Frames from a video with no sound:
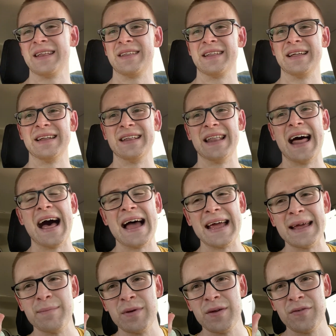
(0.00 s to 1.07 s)

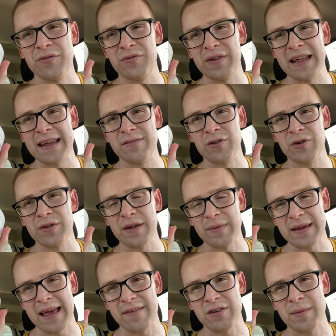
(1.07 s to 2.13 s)
lime flavor that
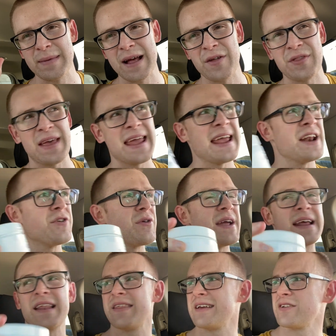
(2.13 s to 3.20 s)
we have coming out, the
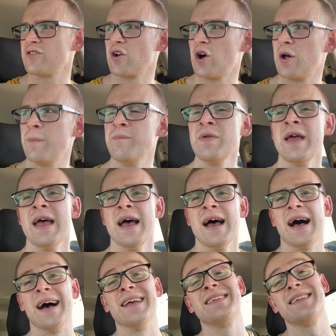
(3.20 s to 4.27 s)
Haterade, I think it's called.
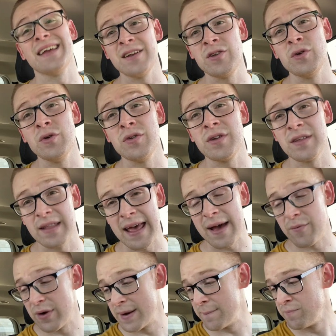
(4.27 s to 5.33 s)
Stay tuned to
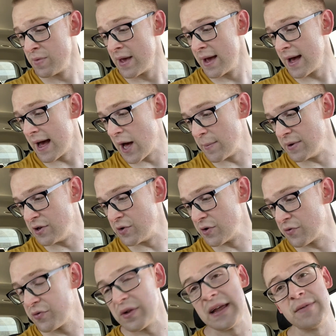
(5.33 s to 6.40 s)
that one. I'll be doing
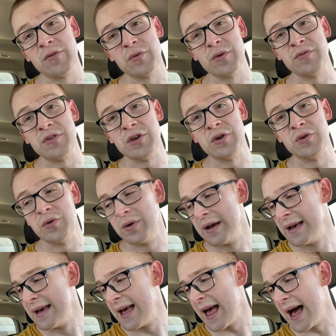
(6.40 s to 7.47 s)
a flavor review
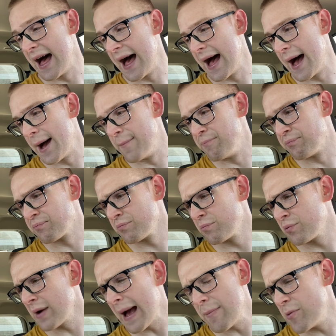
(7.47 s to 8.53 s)

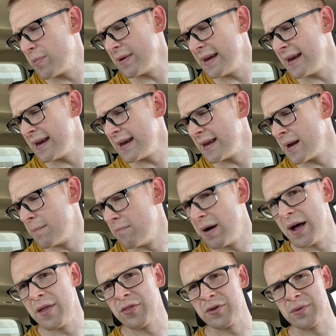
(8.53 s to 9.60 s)
probably in a
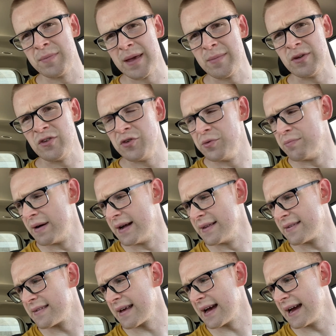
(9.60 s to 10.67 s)
month or maybe 2
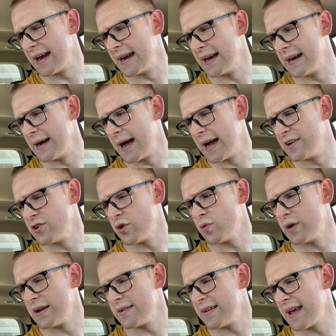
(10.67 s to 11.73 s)
months. I
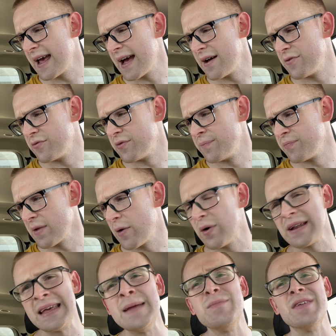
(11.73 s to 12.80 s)
want
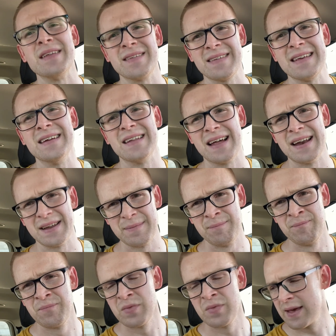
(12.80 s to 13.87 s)
to keep the seal on it,
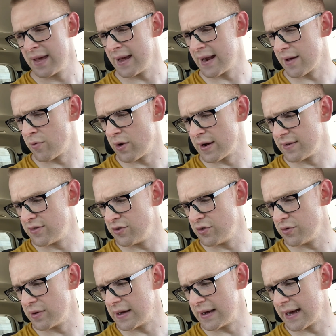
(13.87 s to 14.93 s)
and I want
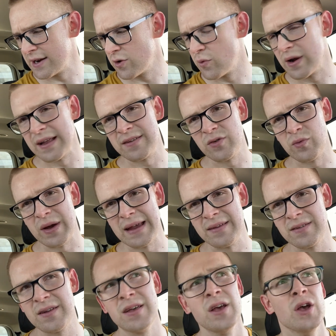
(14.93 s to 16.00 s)
to I don't want it to
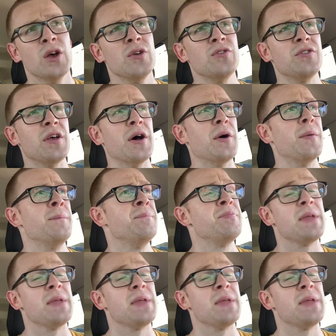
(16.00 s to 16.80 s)
waste. So